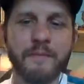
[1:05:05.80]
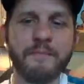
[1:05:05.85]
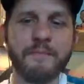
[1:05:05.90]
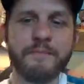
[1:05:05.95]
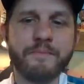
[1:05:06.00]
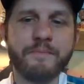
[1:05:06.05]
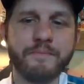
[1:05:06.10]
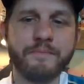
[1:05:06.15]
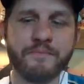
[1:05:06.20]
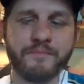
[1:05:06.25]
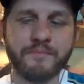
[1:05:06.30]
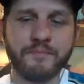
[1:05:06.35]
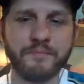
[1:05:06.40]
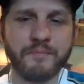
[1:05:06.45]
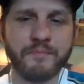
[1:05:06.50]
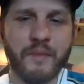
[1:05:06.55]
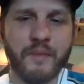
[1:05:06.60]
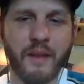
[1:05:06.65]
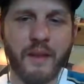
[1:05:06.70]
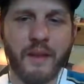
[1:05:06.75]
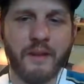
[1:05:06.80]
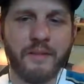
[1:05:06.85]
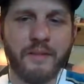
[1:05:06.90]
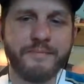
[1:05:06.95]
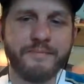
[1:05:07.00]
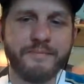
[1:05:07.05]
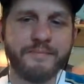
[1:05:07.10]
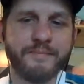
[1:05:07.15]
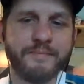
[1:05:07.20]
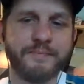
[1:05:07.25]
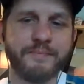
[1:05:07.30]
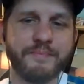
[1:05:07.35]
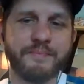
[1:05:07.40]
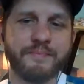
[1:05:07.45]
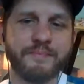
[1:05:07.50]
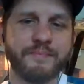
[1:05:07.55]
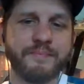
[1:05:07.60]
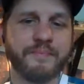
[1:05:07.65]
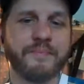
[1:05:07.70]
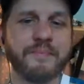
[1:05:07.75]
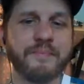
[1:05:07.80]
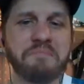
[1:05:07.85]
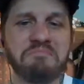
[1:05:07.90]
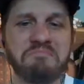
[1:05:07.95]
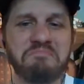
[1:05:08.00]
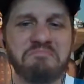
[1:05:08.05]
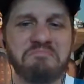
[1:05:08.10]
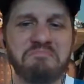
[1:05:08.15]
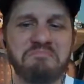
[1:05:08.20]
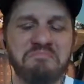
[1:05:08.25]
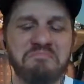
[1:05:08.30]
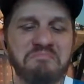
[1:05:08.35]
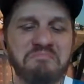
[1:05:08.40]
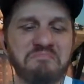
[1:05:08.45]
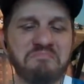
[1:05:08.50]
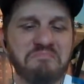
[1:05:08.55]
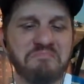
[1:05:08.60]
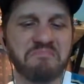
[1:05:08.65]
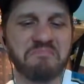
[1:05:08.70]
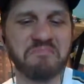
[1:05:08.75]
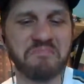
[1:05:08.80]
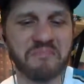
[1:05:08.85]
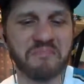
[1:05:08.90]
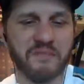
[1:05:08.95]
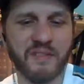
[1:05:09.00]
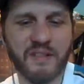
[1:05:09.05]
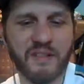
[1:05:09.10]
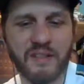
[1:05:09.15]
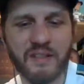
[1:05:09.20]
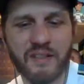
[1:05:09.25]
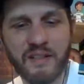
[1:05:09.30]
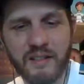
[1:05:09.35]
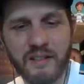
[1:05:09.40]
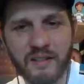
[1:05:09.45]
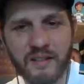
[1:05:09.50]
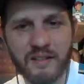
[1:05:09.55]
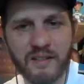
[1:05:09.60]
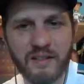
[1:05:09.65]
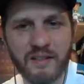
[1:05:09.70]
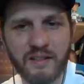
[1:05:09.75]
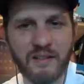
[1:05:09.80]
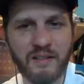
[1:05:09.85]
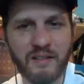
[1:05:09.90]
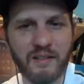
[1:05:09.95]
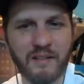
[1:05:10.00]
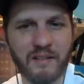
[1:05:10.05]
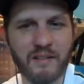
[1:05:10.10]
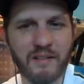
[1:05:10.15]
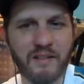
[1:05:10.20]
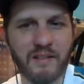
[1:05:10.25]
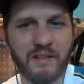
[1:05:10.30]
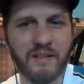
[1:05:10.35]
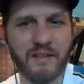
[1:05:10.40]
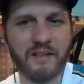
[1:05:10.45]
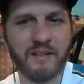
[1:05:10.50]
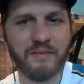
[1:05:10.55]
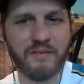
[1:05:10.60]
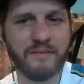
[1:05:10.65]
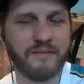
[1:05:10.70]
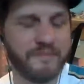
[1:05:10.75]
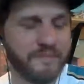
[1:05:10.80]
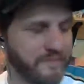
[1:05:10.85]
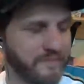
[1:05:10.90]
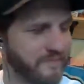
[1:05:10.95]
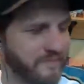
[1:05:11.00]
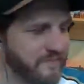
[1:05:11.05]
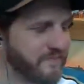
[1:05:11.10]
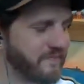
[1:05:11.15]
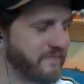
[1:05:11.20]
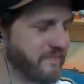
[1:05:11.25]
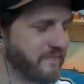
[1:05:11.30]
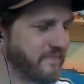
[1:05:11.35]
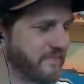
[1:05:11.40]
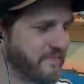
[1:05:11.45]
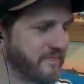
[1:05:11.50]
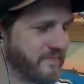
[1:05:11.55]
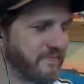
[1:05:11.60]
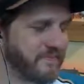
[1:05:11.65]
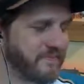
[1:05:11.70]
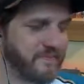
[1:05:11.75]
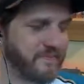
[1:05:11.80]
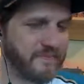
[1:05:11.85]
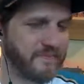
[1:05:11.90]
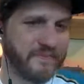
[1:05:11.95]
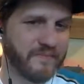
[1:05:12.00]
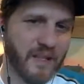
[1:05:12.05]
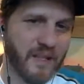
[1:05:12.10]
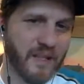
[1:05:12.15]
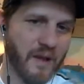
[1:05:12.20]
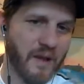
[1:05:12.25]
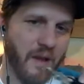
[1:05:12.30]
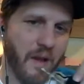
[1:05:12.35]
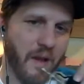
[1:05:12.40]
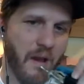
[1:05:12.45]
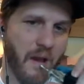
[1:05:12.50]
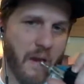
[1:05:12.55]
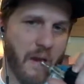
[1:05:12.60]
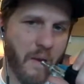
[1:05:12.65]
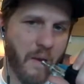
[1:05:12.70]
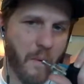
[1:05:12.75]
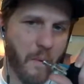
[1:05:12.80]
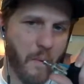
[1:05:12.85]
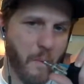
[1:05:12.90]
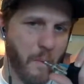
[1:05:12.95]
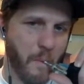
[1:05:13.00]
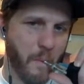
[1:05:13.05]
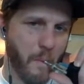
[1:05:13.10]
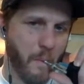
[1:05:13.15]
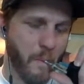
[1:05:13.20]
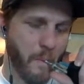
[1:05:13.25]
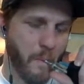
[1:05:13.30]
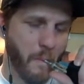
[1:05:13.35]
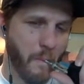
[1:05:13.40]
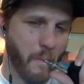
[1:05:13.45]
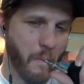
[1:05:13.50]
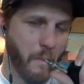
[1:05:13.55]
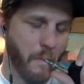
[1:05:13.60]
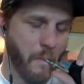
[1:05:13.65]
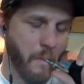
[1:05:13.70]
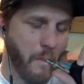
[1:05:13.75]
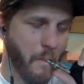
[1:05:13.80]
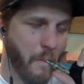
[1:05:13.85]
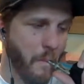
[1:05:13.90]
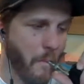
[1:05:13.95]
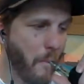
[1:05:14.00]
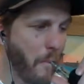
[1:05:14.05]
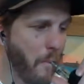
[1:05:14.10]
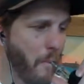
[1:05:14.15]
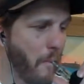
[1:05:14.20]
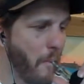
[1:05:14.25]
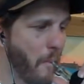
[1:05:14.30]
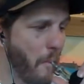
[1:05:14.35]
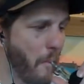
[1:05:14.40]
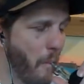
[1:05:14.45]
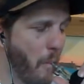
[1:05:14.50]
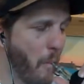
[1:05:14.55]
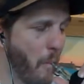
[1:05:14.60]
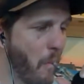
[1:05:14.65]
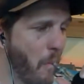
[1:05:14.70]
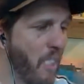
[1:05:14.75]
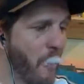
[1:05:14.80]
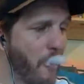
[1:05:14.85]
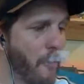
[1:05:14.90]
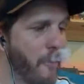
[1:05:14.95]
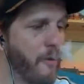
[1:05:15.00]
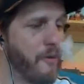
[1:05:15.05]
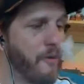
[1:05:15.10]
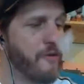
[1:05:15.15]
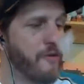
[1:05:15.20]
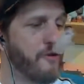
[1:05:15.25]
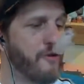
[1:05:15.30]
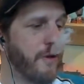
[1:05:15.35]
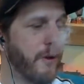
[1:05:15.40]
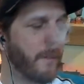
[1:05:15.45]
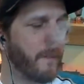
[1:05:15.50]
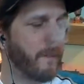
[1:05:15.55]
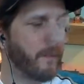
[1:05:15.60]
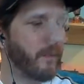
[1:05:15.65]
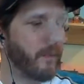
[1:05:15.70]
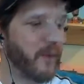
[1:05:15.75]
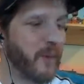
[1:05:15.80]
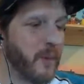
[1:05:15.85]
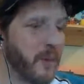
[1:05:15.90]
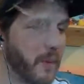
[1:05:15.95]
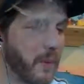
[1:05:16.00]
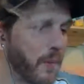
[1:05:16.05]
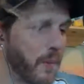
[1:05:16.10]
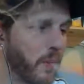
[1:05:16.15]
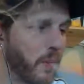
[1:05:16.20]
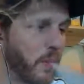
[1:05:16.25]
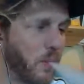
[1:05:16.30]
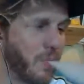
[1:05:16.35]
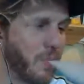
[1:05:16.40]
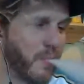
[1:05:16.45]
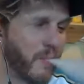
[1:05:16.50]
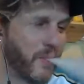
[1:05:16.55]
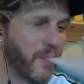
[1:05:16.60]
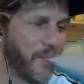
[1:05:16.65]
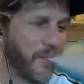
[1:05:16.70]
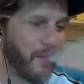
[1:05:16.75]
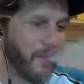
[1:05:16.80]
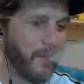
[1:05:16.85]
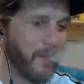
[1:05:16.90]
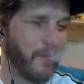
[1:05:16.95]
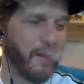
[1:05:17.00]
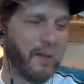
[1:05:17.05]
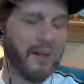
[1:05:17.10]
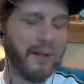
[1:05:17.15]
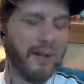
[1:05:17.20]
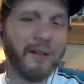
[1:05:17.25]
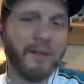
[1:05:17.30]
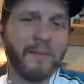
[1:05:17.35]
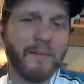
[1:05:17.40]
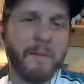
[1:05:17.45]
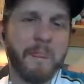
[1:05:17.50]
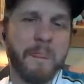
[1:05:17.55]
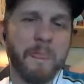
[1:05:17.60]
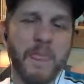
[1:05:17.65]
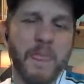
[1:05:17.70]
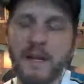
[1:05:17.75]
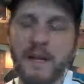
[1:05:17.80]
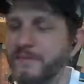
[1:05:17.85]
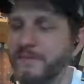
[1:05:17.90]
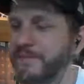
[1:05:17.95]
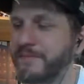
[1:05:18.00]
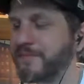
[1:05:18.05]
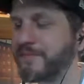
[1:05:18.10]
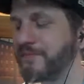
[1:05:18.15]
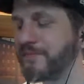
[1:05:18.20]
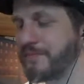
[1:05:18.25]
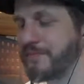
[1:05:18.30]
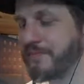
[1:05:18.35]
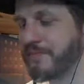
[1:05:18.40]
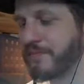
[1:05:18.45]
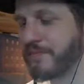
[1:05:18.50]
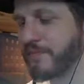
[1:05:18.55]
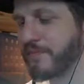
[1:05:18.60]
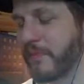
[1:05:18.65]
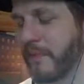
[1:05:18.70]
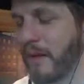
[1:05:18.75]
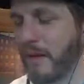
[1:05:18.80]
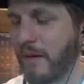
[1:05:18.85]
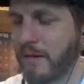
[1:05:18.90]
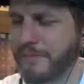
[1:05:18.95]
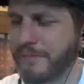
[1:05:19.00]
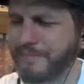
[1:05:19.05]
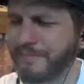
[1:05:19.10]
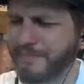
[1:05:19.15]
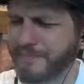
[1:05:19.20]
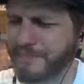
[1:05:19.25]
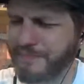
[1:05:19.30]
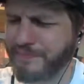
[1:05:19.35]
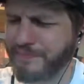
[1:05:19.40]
That might be enough, though. I mean, we saw some of those crazy trades in that Red Rock League last year. I mean, JD, if you're still listening, you remember that stuff, right? That was nuts. I mean, we still have. Do we know when the Red Rock 30 draft is?